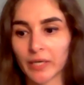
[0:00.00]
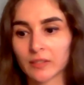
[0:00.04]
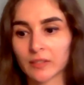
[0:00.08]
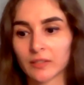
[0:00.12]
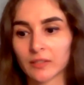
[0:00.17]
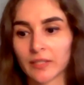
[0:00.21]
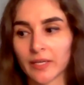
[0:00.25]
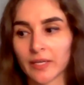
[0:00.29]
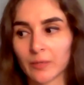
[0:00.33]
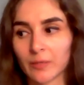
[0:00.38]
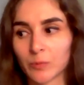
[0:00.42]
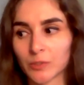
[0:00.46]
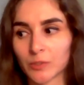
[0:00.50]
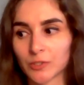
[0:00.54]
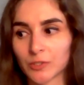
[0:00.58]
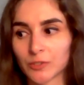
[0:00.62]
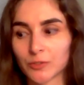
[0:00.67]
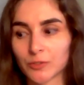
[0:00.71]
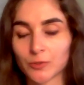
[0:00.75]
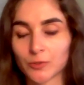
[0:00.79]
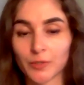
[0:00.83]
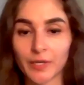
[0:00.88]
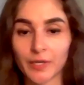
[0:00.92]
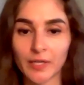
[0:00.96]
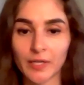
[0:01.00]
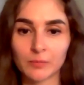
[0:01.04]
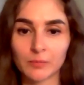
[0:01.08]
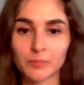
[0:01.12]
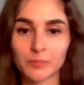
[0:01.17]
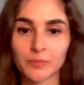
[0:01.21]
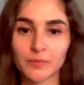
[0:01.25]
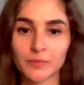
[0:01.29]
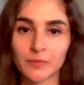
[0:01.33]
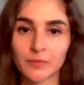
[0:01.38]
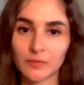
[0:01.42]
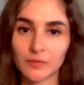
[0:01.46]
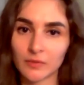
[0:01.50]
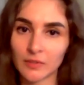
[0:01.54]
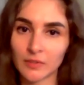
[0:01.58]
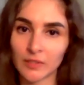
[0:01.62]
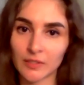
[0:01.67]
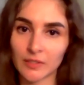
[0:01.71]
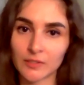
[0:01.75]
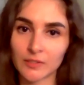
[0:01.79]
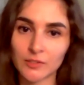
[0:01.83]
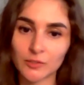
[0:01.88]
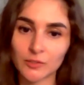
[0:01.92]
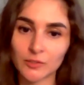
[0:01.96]
in the day, I wanted to help
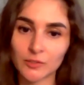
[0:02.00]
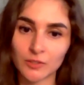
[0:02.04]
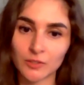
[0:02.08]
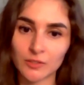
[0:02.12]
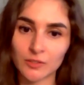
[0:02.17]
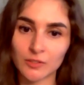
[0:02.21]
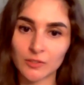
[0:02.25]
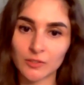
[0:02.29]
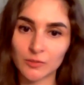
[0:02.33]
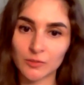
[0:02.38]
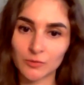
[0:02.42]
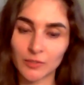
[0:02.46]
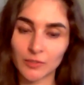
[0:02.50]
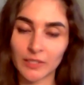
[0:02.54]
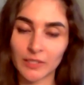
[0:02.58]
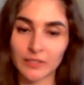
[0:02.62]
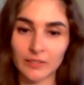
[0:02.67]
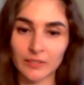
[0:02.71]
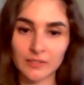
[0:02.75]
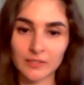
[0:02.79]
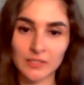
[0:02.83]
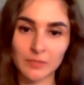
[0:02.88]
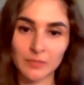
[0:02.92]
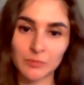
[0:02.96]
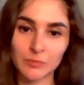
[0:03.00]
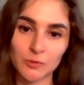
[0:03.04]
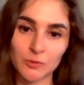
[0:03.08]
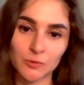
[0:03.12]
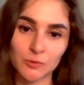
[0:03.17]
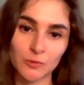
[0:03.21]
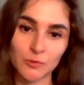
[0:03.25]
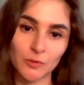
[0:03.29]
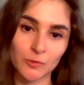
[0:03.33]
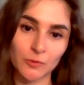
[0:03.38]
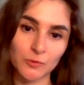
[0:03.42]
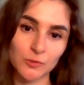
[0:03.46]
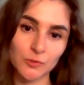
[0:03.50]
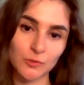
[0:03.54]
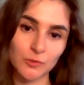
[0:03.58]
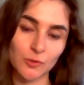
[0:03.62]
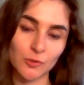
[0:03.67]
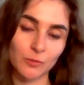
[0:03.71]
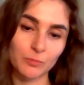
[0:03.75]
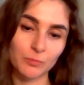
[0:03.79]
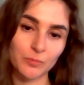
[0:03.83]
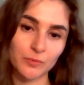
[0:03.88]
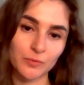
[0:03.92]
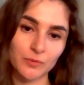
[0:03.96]
students to get accepted to those
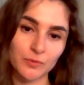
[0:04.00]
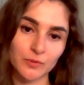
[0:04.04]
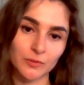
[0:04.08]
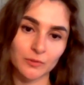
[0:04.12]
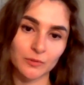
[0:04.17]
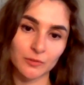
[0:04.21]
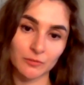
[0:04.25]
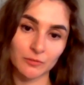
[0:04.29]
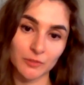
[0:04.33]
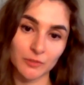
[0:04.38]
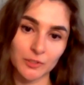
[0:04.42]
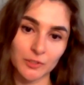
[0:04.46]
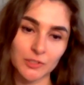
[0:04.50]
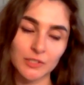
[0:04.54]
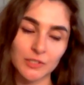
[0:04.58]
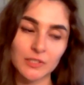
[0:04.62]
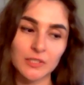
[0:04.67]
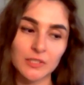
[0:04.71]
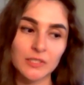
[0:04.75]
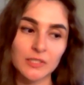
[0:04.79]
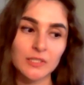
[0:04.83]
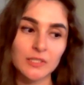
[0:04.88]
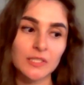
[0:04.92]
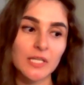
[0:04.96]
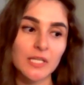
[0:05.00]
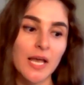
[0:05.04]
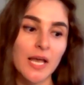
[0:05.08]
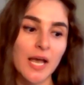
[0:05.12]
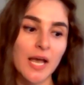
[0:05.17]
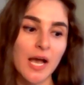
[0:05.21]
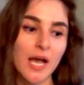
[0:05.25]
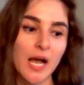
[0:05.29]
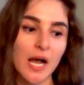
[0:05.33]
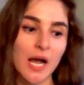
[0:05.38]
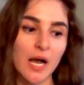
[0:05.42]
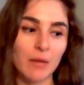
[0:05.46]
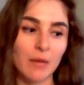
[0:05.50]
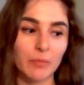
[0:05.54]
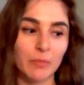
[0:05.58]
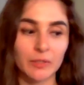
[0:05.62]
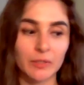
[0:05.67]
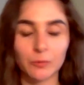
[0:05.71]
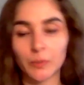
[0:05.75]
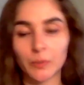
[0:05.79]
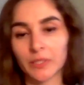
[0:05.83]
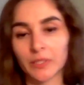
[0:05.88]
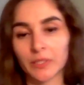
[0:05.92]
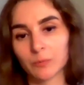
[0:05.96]
top universities.
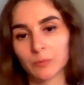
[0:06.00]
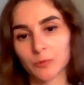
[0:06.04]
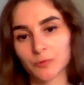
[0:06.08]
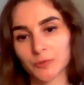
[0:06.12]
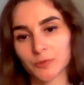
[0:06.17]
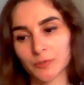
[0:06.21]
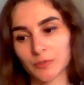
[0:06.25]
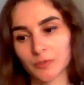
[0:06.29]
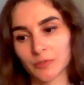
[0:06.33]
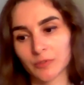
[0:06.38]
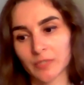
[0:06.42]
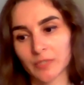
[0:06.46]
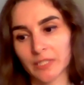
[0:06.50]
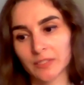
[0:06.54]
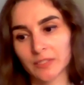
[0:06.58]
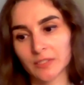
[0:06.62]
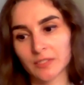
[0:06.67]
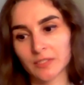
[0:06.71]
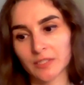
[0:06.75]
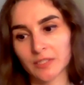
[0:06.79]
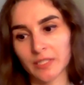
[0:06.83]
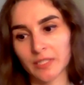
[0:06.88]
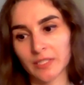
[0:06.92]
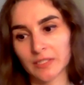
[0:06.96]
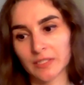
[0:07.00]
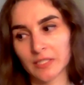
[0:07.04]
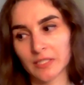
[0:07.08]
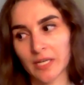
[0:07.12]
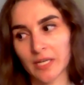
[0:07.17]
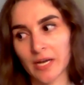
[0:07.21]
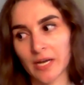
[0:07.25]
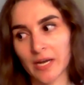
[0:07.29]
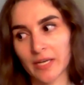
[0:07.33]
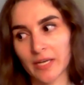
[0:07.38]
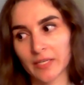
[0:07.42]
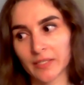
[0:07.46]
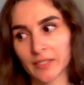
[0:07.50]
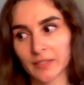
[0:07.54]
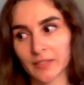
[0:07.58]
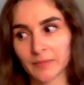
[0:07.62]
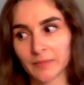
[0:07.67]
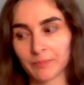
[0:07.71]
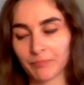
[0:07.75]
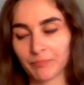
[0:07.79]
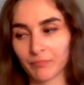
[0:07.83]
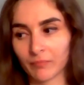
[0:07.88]
But when I moved to the United States, I